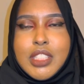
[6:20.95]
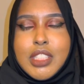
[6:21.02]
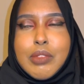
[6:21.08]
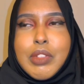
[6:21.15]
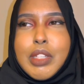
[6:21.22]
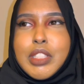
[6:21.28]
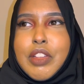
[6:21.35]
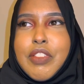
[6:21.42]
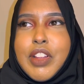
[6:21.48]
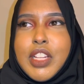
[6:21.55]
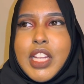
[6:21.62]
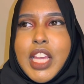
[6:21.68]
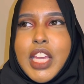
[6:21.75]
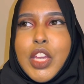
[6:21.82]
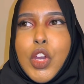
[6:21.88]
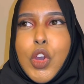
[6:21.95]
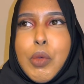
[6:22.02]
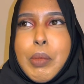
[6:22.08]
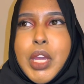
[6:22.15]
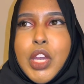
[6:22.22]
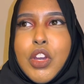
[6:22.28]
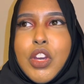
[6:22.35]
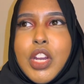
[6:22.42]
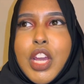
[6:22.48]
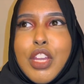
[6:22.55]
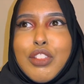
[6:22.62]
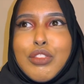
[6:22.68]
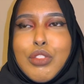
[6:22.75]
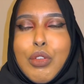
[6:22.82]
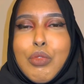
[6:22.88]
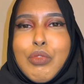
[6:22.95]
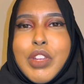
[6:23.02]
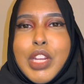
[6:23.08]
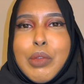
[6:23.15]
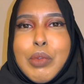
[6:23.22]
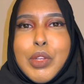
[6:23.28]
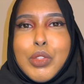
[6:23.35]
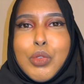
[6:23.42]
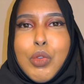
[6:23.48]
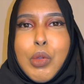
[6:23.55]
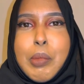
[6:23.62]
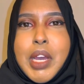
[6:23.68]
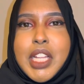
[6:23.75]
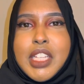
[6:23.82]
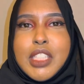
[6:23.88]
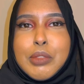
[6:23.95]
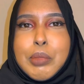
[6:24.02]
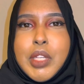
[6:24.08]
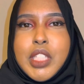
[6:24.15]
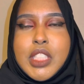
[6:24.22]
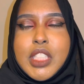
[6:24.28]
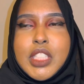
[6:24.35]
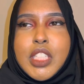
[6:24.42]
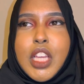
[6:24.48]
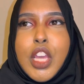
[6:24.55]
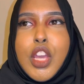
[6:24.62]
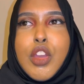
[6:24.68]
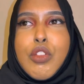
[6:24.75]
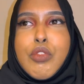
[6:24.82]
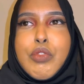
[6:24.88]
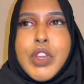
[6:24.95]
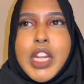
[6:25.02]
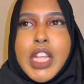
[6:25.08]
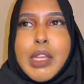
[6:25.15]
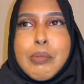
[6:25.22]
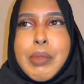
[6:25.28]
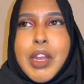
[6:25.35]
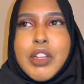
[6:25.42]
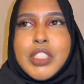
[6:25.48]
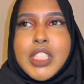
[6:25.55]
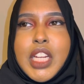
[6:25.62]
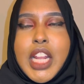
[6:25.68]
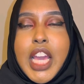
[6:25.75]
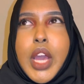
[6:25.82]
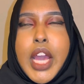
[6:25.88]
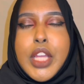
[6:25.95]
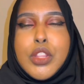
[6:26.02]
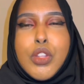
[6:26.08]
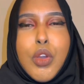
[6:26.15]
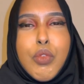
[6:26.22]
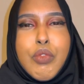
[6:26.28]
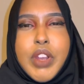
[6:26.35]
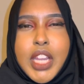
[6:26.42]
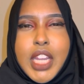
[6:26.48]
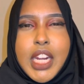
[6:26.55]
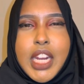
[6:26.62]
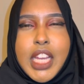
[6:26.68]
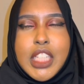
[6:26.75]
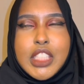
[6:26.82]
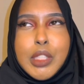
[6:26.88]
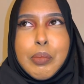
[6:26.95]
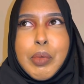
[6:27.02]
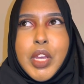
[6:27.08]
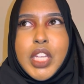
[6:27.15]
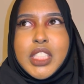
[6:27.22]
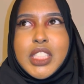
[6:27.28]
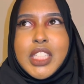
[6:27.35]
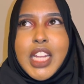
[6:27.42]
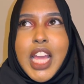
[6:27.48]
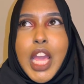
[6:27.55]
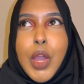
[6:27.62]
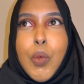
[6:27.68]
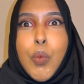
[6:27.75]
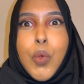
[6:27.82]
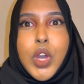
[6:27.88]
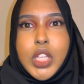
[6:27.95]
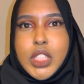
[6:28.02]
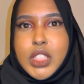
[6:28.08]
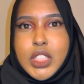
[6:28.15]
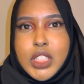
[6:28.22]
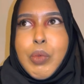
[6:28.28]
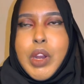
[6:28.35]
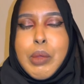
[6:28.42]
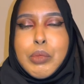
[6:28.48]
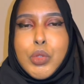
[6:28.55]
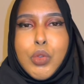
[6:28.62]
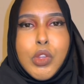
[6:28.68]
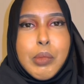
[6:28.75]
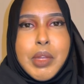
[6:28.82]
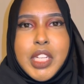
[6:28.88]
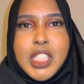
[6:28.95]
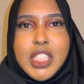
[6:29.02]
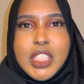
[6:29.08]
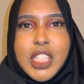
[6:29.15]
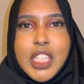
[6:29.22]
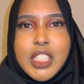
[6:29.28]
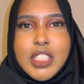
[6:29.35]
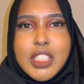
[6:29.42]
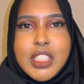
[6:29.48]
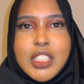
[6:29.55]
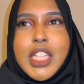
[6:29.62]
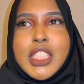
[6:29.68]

Sometimes I felt like, oh my God, I don't really want to talk about this because it's really embarrassing. Like, I don't recognize the person that I was when I'm talking about these things.